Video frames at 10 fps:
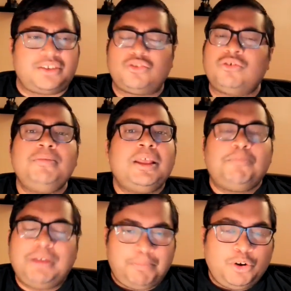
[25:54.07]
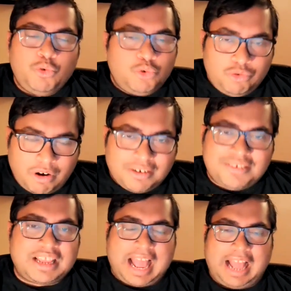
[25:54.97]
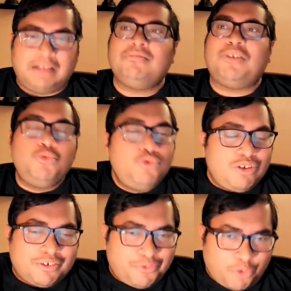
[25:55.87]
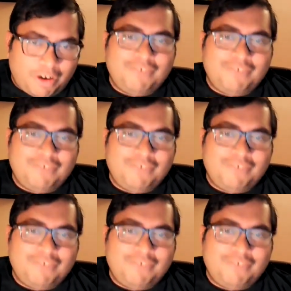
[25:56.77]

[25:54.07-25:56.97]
So people who do not fall